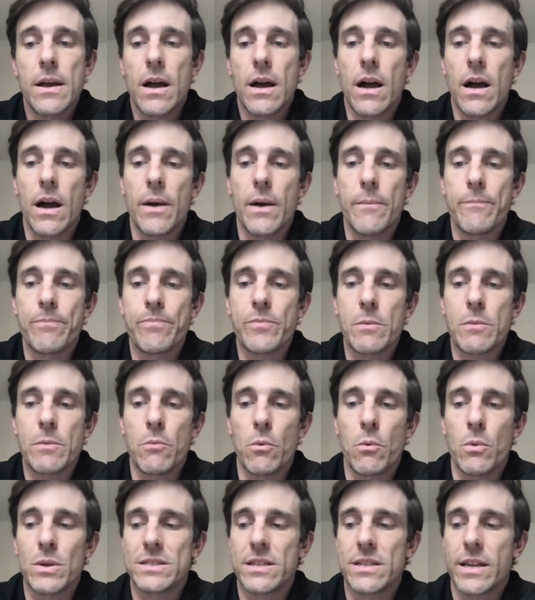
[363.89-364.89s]
But
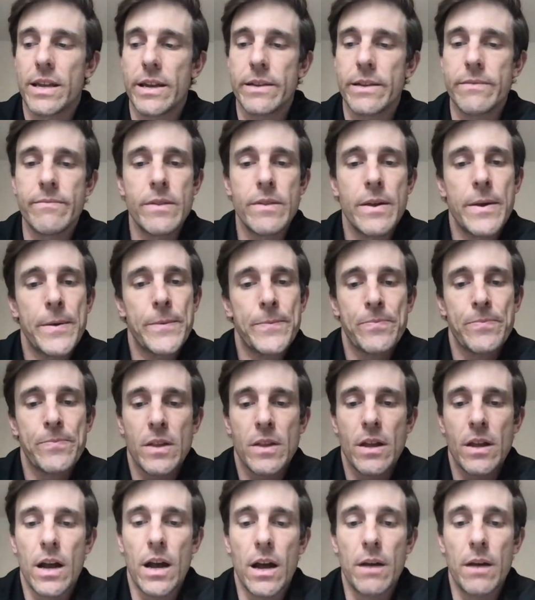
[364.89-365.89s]
once again,
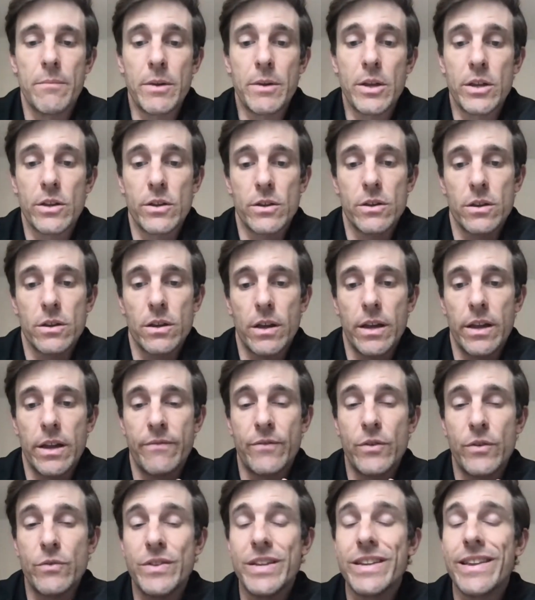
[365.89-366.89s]

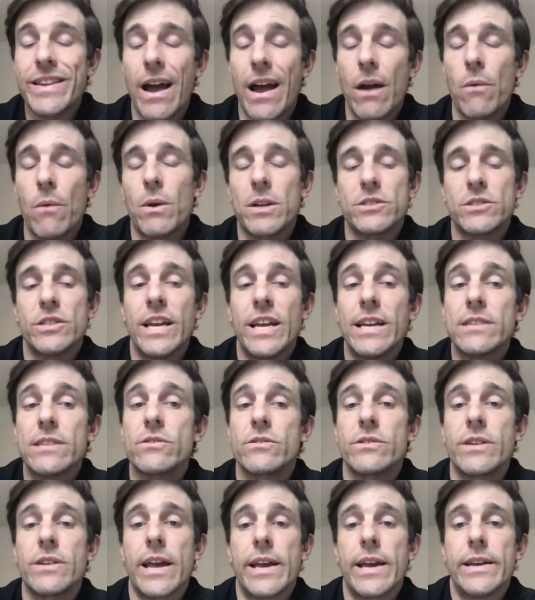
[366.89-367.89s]
if you did not watch
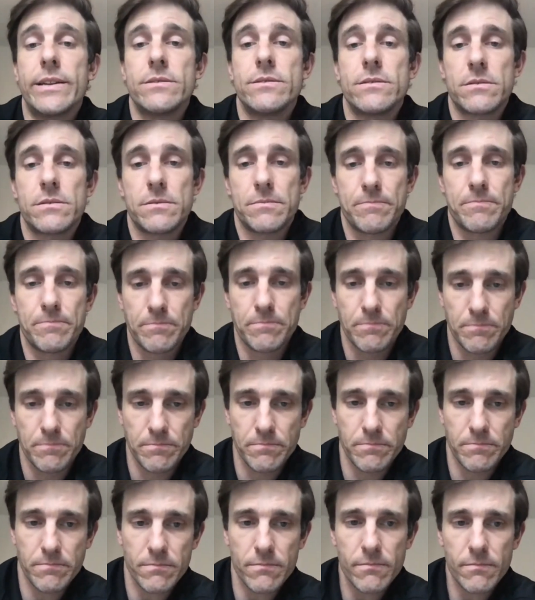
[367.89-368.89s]
yesterday's
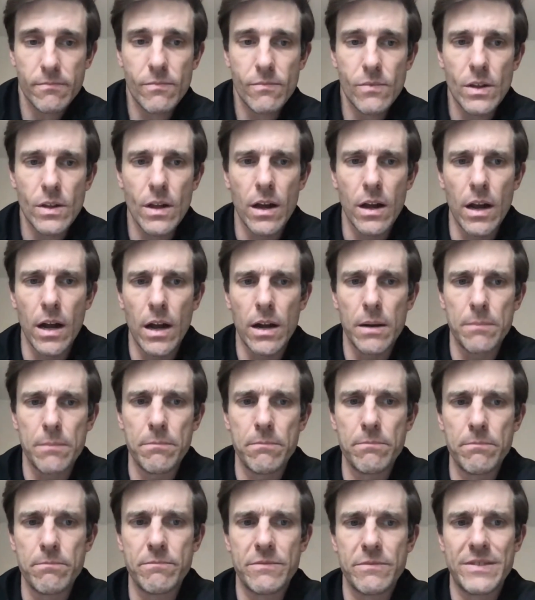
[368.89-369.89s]

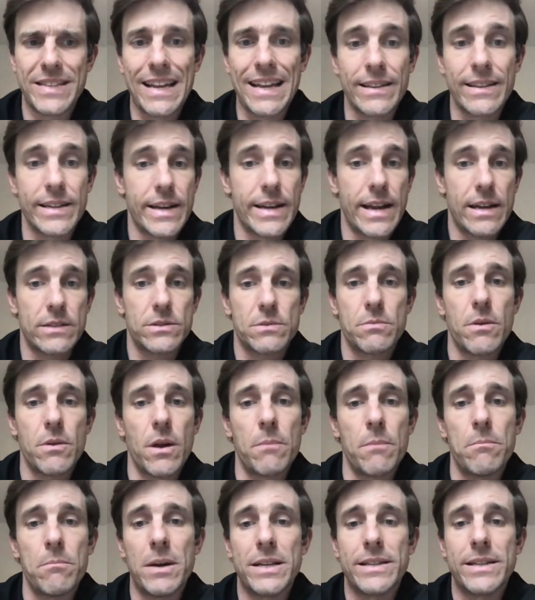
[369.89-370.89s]
daily announcement
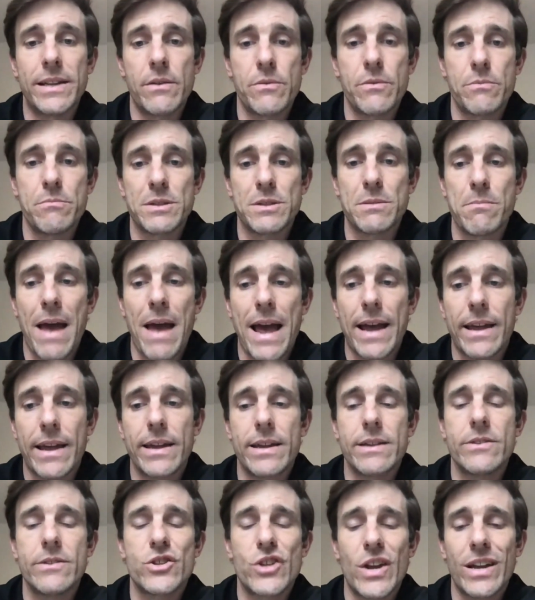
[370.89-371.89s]
on Monday with Miss
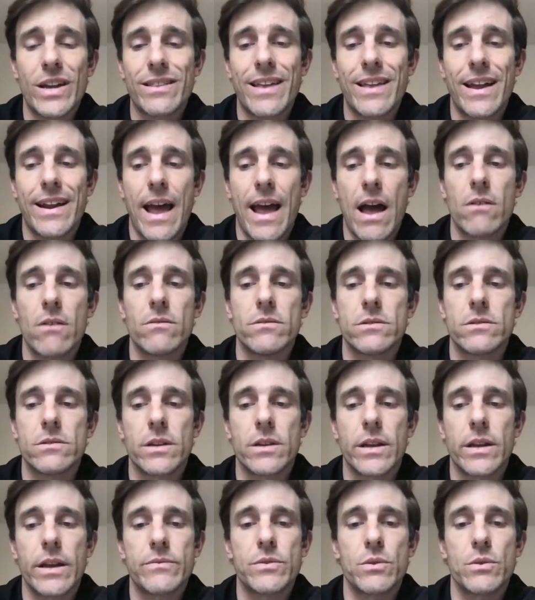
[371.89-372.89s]
Mackey, check that out.
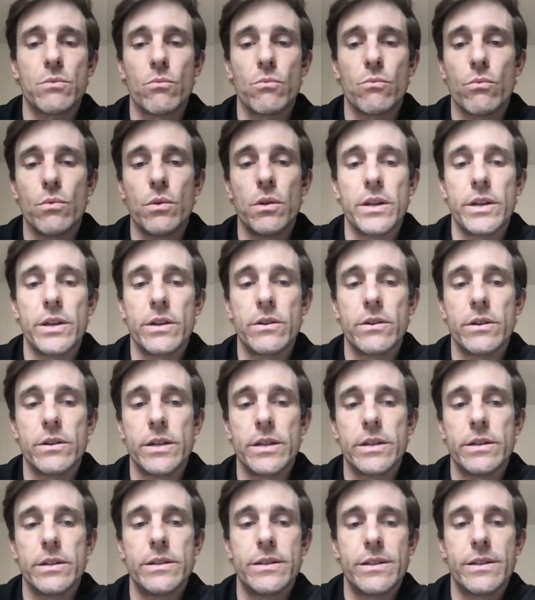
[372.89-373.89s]
She gave some really
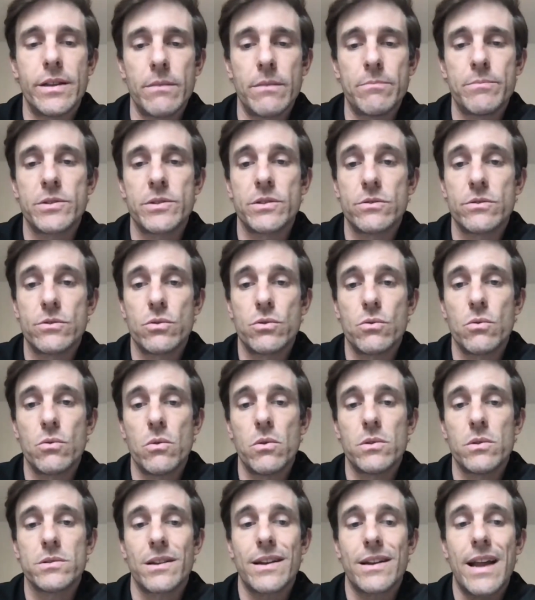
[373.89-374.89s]
good tips and
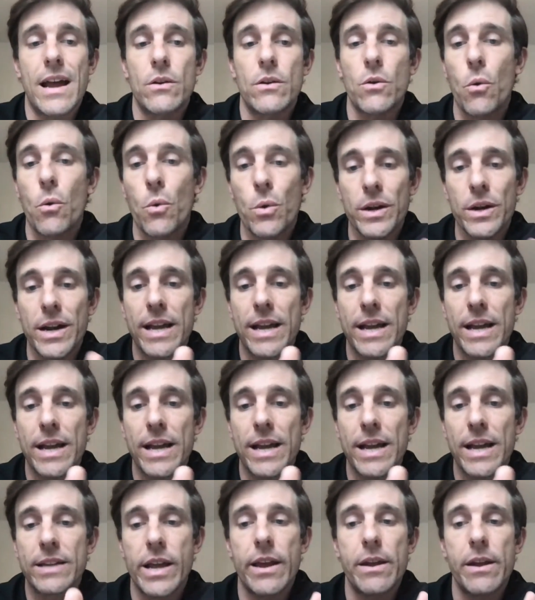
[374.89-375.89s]
tools on how to organize
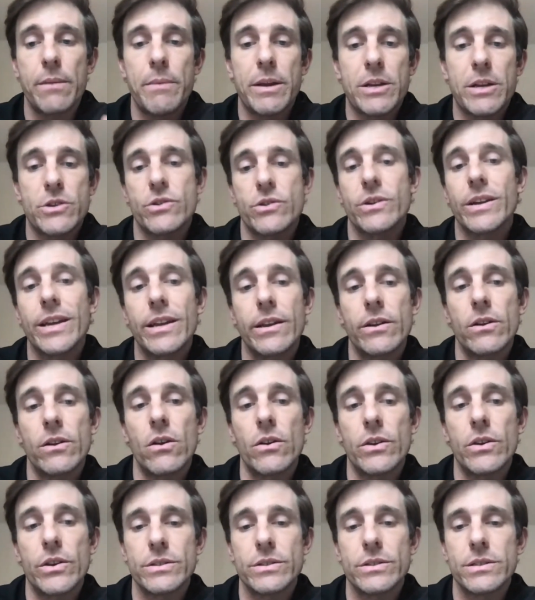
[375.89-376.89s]
your day and make sure you're getting
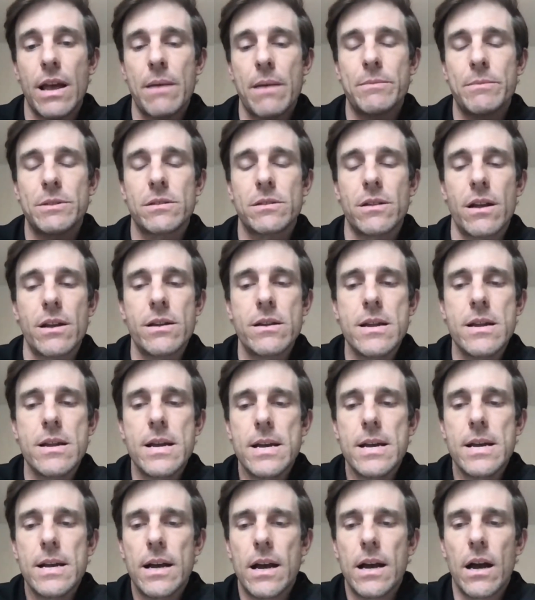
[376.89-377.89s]
all your assignments done.
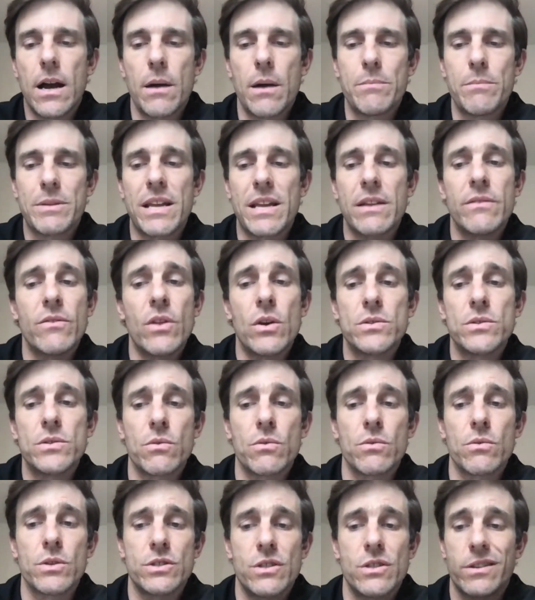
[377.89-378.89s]
But then those
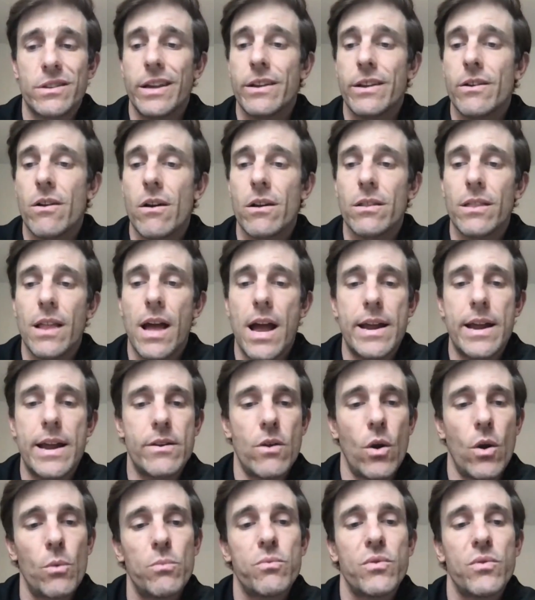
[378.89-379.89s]
who are just getting online,
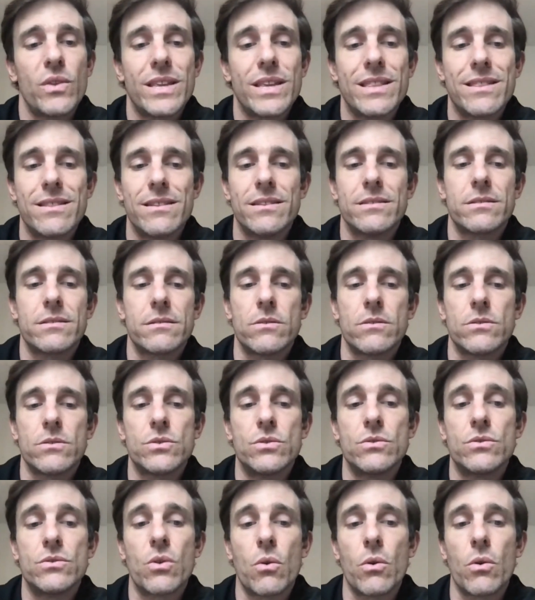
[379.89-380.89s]
hopefully this little
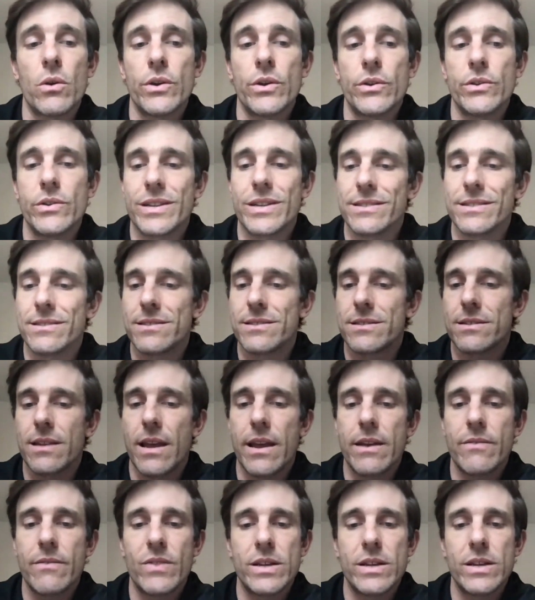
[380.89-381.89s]
tutorial, you can
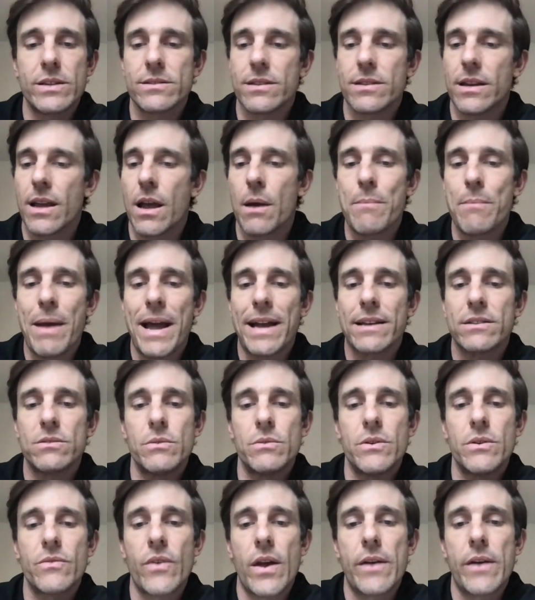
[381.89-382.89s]
save this and come back to
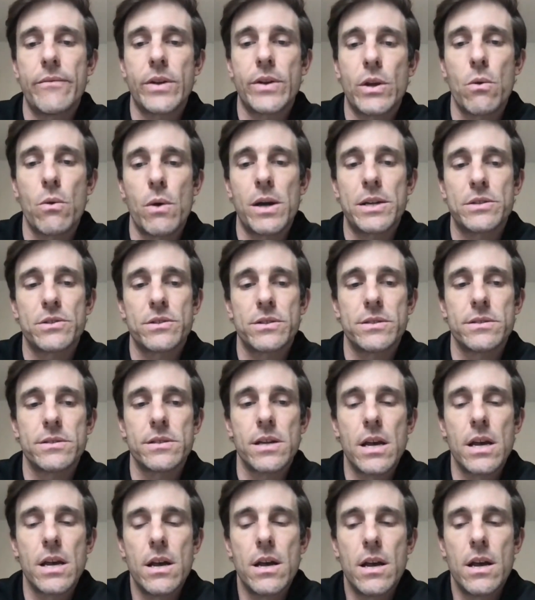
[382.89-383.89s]
it if you have any questions
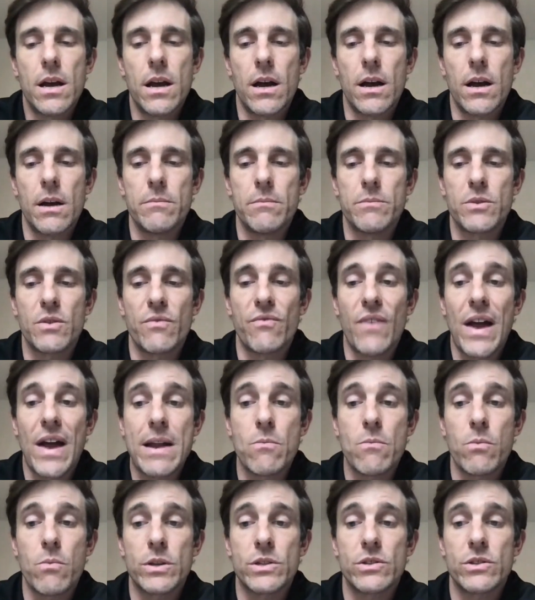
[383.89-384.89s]
to
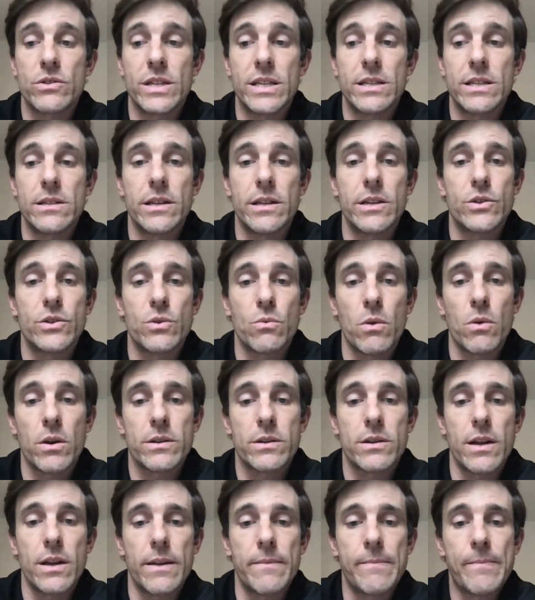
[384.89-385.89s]
find what you need to get your work done.